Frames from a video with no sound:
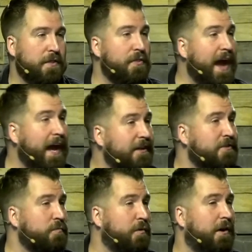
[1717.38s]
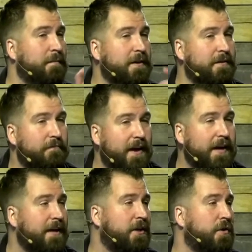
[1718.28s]
That's where I'm
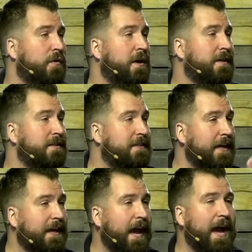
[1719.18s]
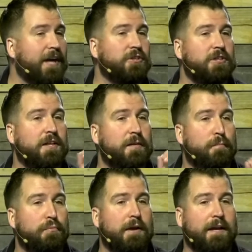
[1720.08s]
inviting you to take action and
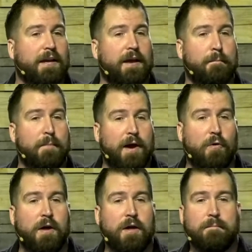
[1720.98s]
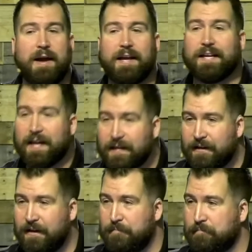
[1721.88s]
bringing about my
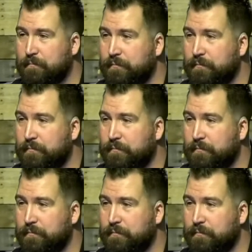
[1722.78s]
kingdom.